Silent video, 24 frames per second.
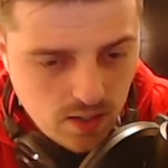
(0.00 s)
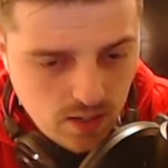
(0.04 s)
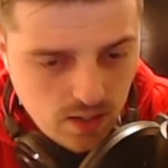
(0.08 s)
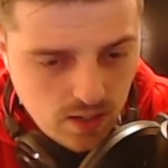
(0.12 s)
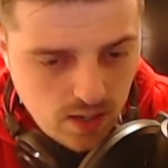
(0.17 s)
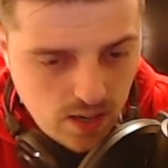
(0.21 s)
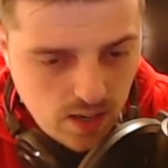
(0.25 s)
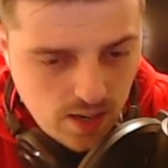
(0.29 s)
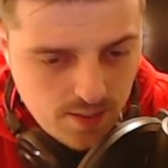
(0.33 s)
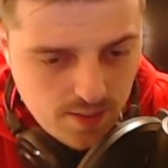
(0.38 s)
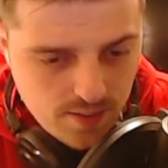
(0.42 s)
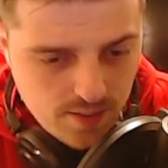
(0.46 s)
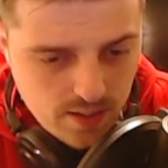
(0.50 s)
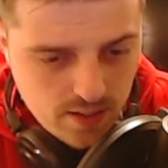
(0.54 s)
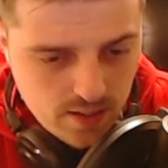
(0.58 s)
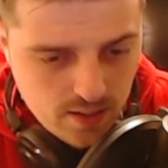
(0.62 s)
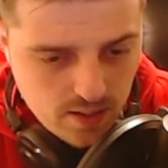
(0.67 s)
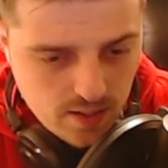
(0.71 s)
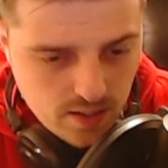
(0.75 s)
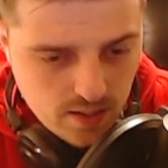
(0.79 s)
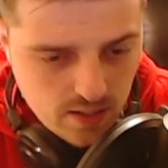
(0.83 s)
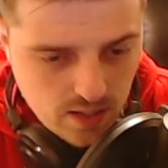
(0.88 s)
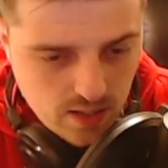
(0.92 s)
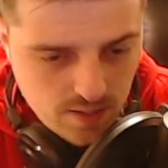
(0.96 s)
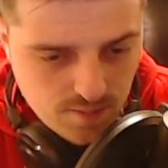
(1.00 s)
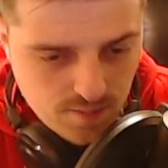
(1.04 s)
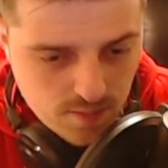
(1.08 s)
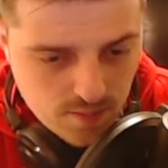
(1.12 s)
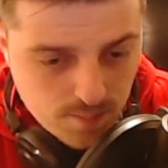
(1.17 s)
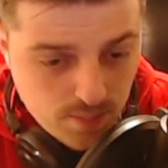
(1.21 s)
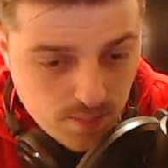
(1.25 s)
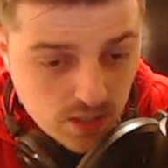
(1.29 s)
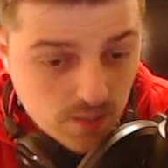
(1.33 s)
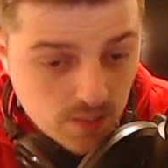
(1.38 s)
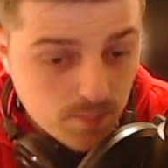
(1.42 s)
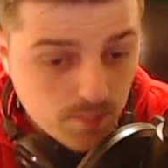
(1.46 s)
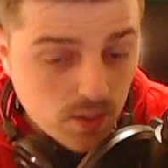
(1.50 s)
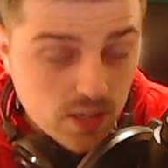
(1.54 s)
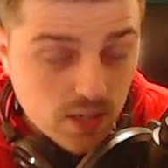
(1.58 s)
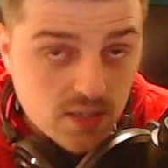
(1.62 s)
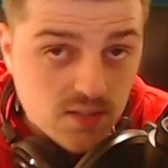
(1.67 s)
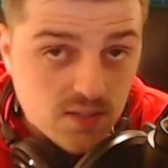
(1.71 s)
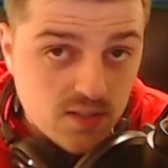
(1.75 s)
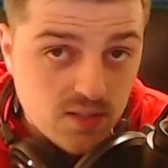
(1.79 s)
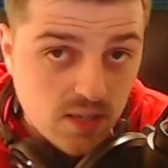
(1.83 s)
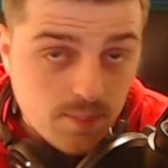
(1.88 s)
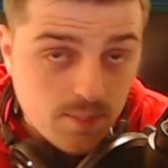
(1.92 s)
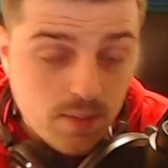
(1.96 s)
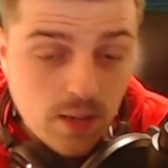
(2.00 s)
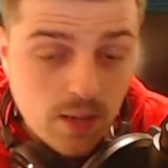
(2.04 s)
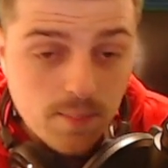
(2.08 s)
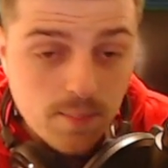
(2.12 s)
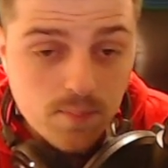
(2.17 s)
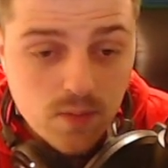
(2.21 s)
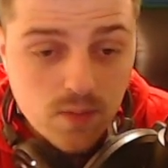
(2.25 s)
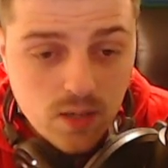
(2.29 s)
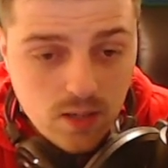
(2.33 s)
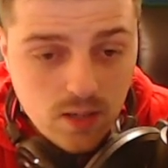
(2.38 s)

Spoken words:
and then an even bigger buyer step up.